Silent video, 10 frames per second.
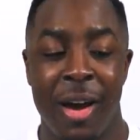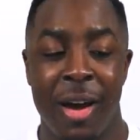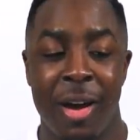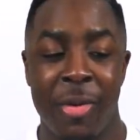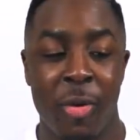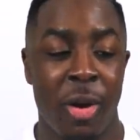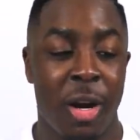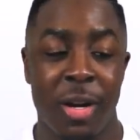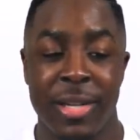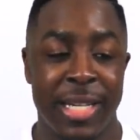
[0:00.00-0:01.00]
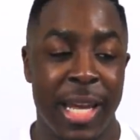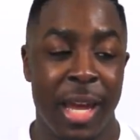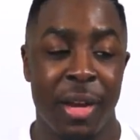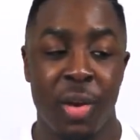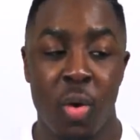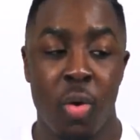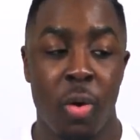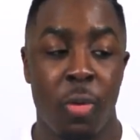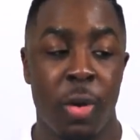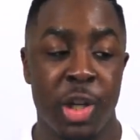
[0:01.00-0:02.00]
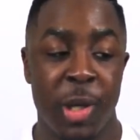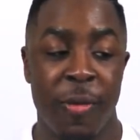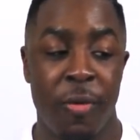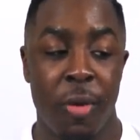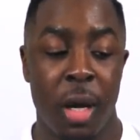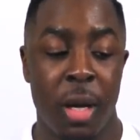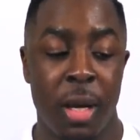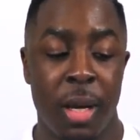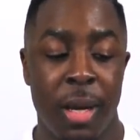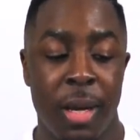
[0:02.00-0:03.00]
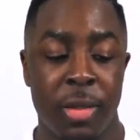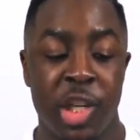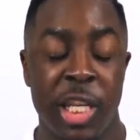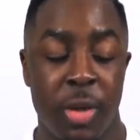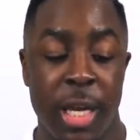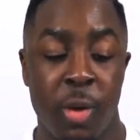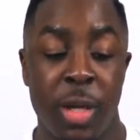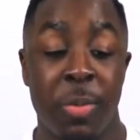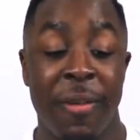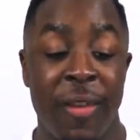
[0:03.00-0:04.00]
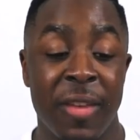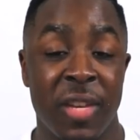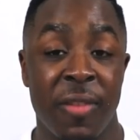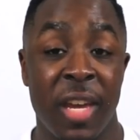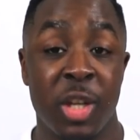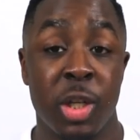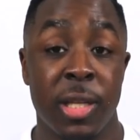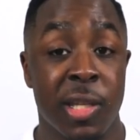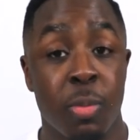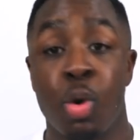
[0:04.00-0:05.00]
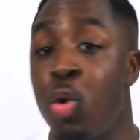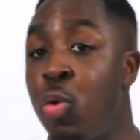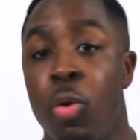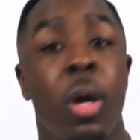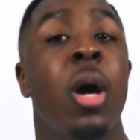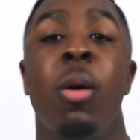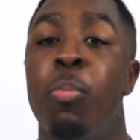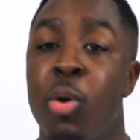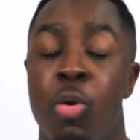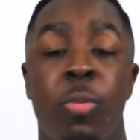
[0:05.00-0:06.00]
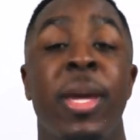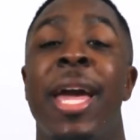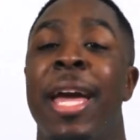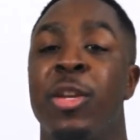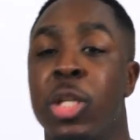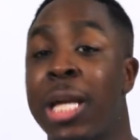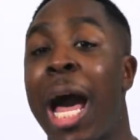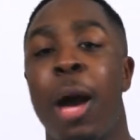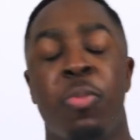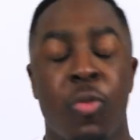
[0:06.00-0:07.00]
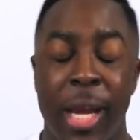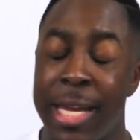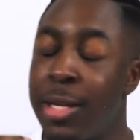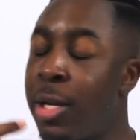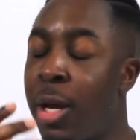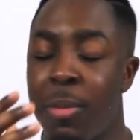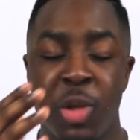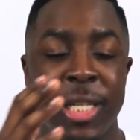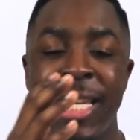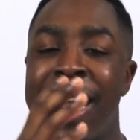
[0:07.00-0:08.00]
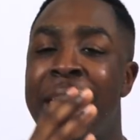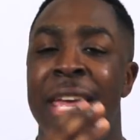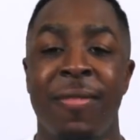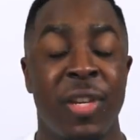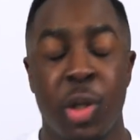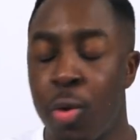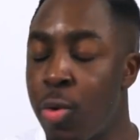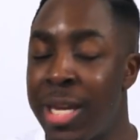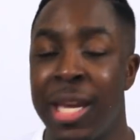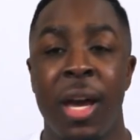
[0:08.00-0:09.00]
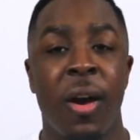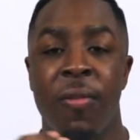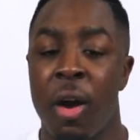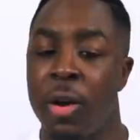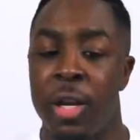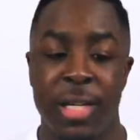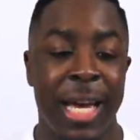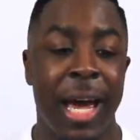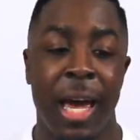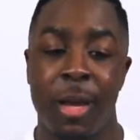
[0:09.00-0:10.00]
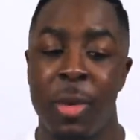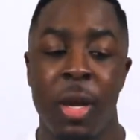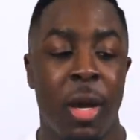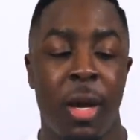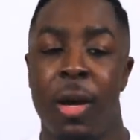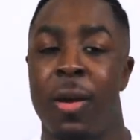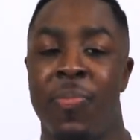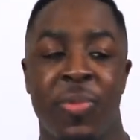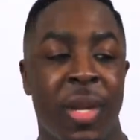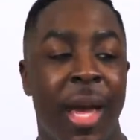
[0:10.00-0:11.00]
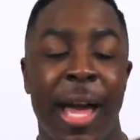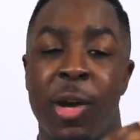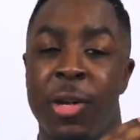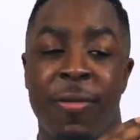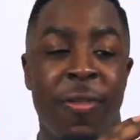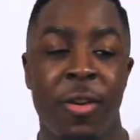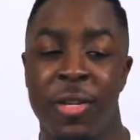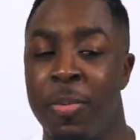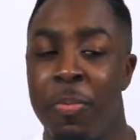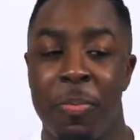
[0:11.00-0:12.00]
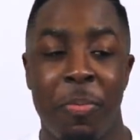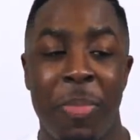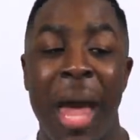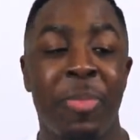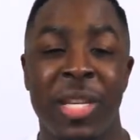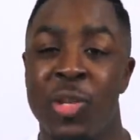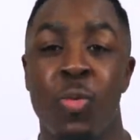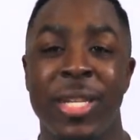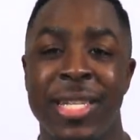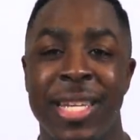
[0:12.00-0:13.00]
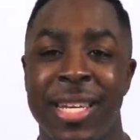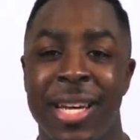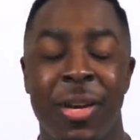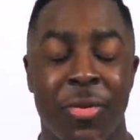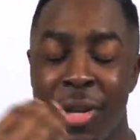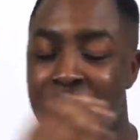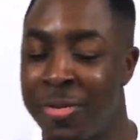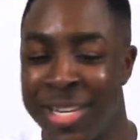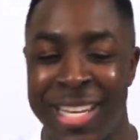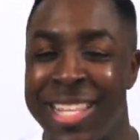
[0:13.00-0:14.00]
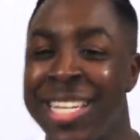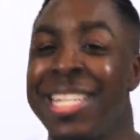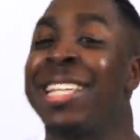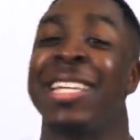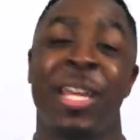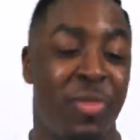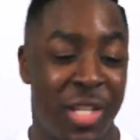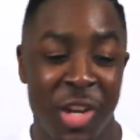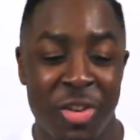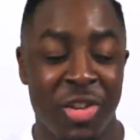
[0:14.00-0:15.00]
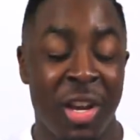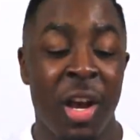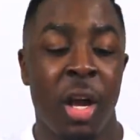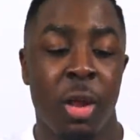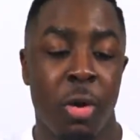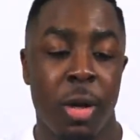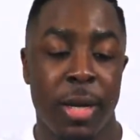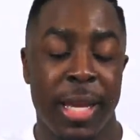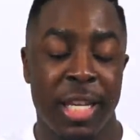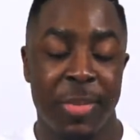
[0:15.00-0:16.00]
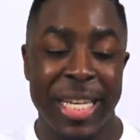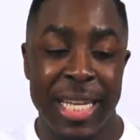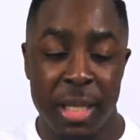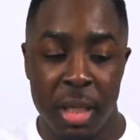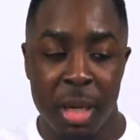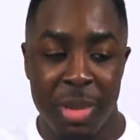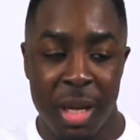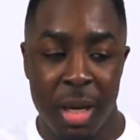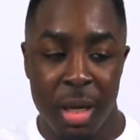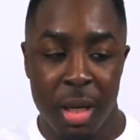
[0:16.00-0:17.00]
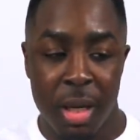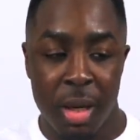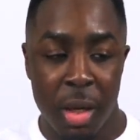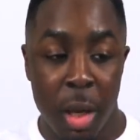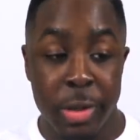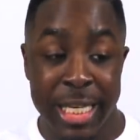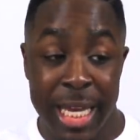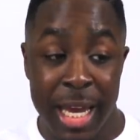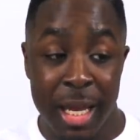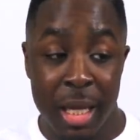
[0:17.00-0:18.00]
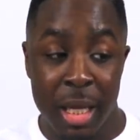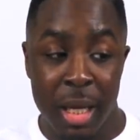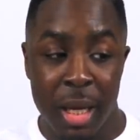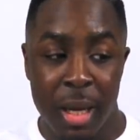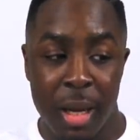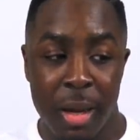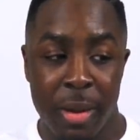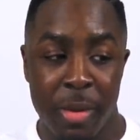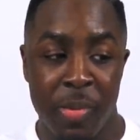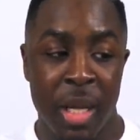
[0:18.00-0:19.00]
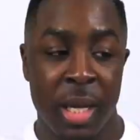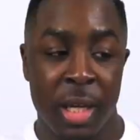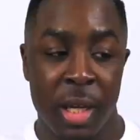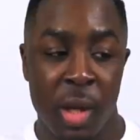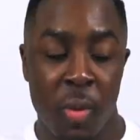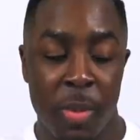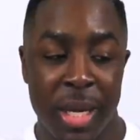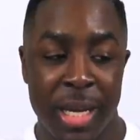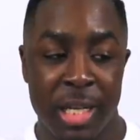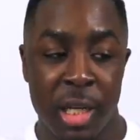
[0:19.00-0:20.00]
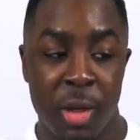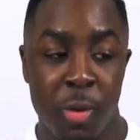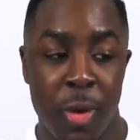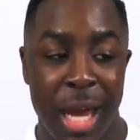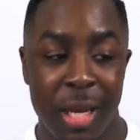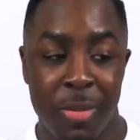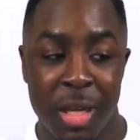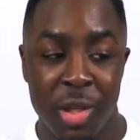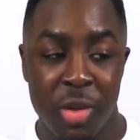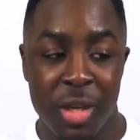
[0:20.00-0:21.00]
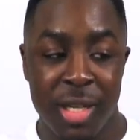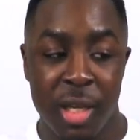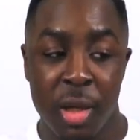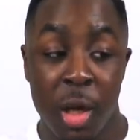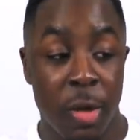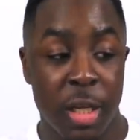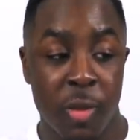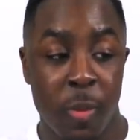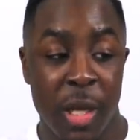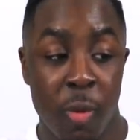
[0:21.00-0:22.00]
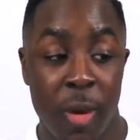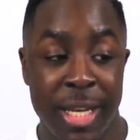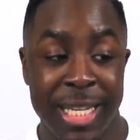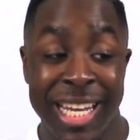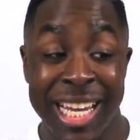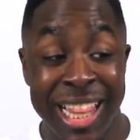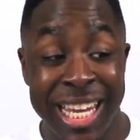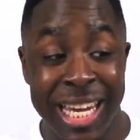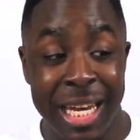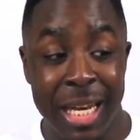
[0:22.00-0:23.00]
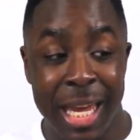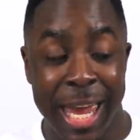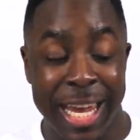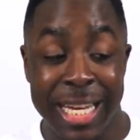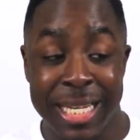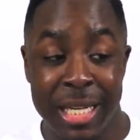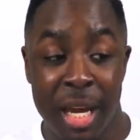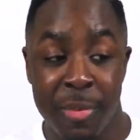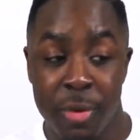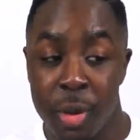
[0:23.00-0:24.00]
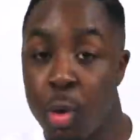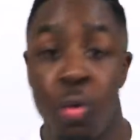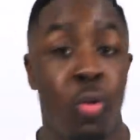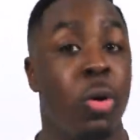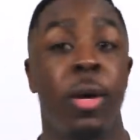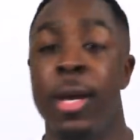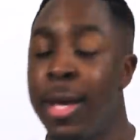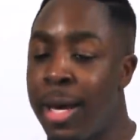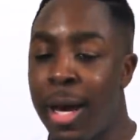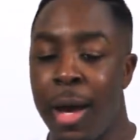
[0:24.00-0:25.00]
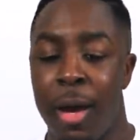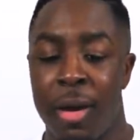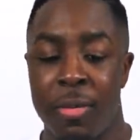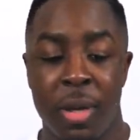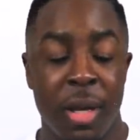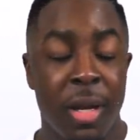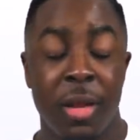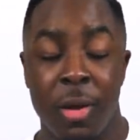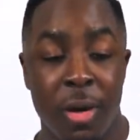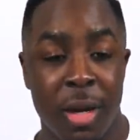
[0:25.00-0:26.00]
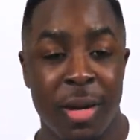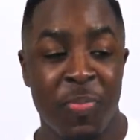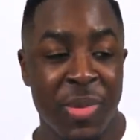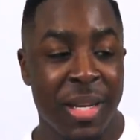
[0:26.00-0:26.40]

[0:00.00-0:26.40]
Um, you want her to stay? Cool. What is she for? She's going to increase my faith in evangelism? Cool. Boom. And just operate, um, just take an inventory of all your time. Um, I go to first Baptist Winston, I don't know, that, that's the name of the church. Lord, is my season up there? No, stay. Um, you want me to do any ministries? No, you just want me to rest and glean and get discipled? Cool. Um, Lord,